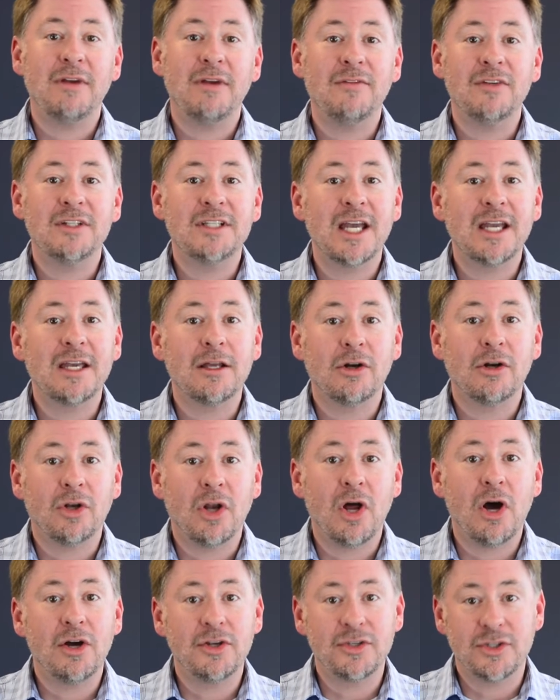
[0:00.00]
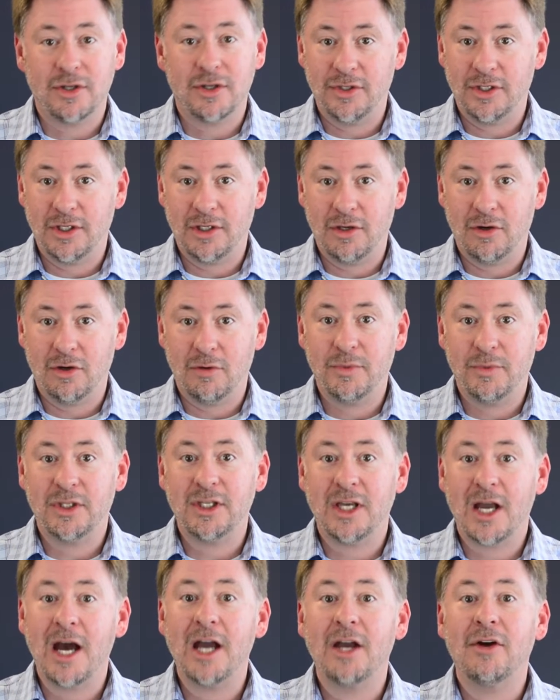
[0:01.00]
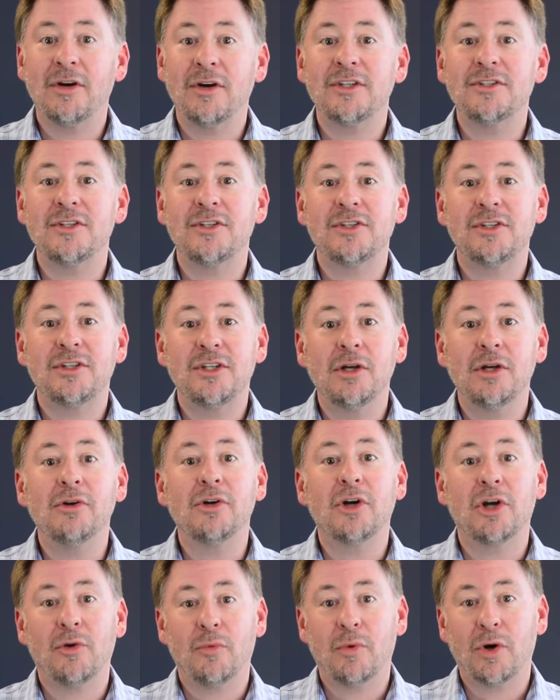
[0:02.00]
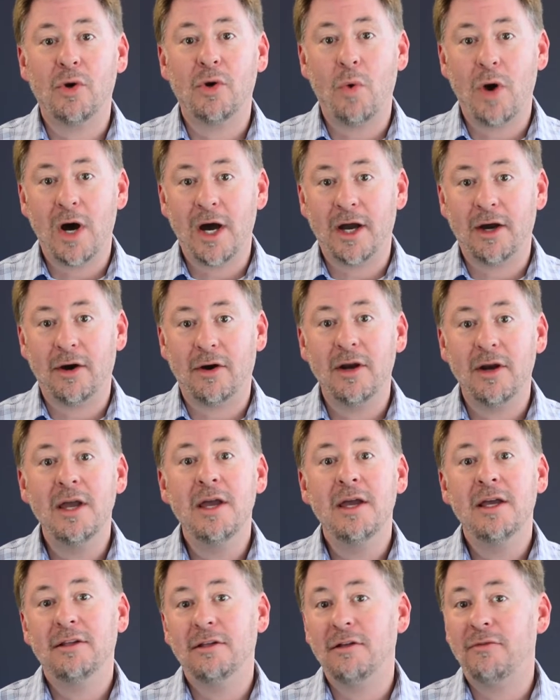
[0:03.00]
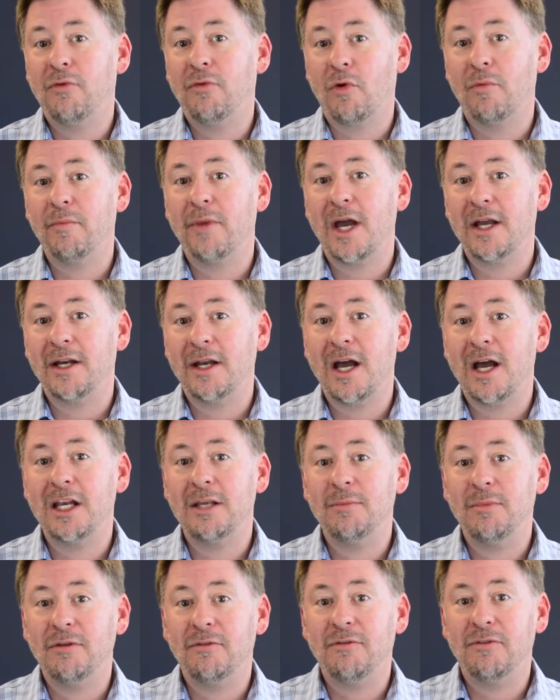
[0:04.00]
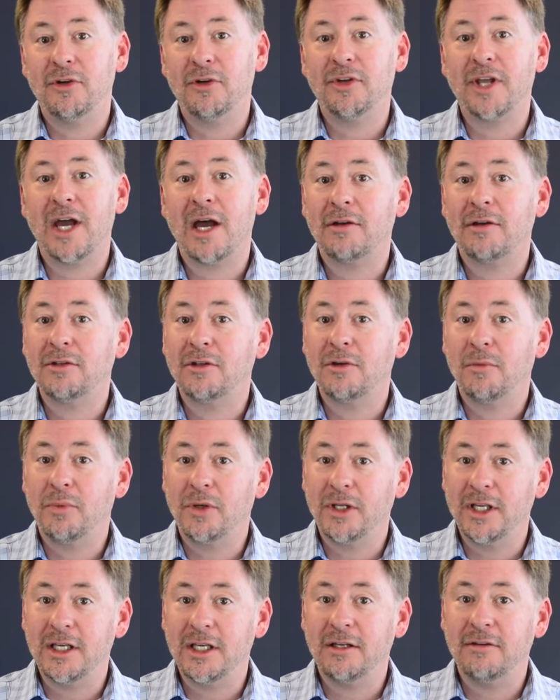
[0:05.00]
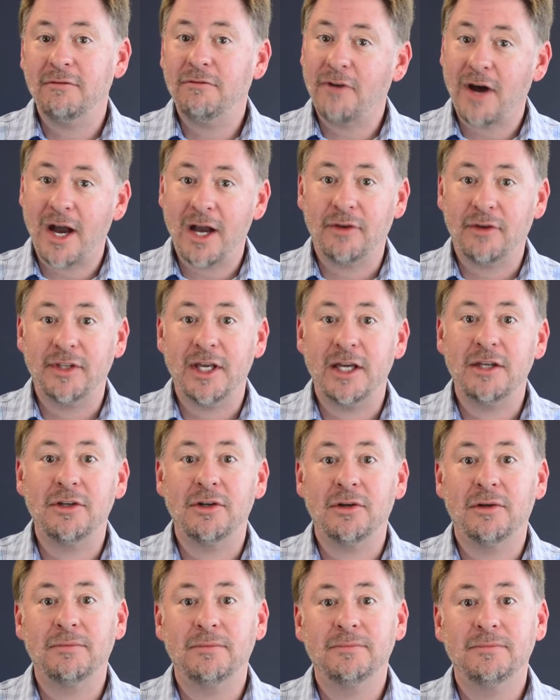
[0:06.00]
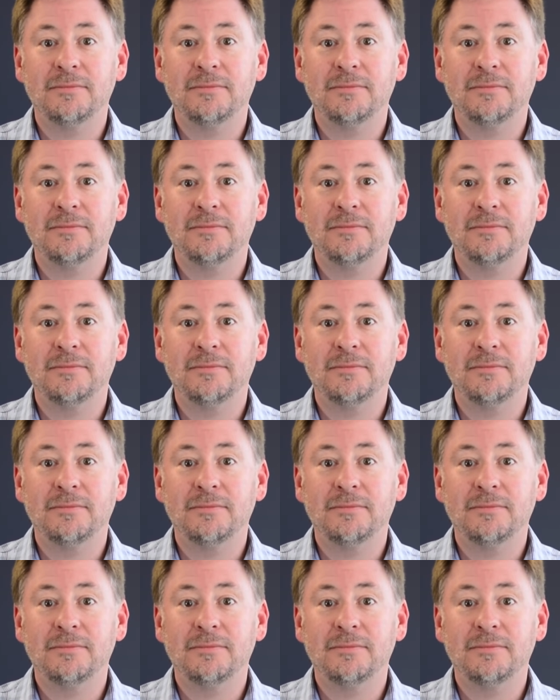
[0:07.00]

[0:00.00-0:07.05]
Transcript: even taken a loss on the year, but the IRS is still going to require that Form 990 be filled out and completed and filed that year.